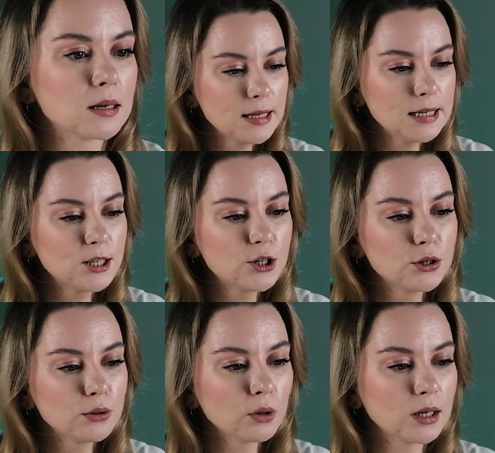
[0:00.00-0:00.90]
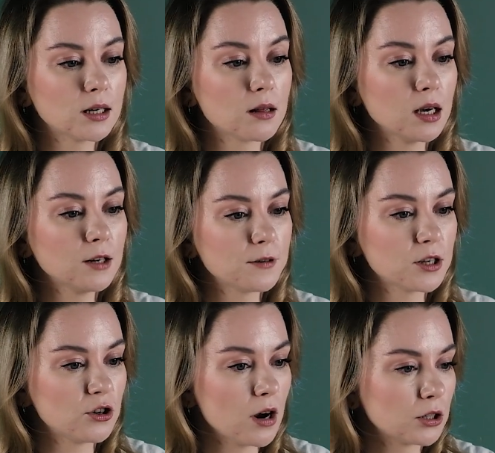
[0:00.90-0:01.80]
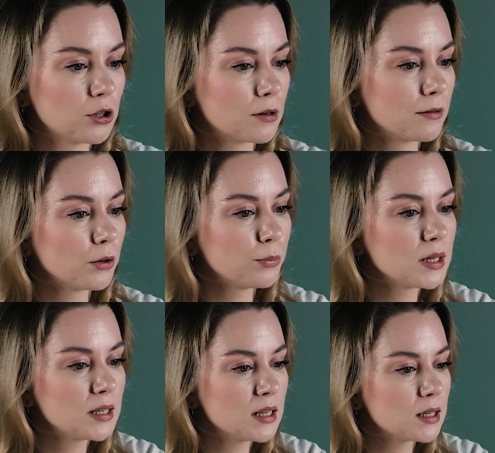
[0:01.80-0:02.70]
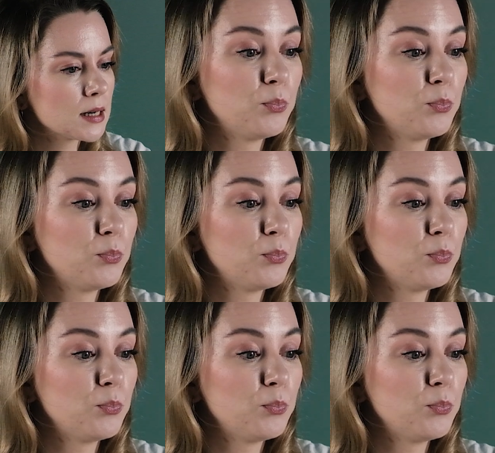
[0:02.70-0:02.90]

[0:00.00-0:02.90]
this tool into the infrastructure of your business.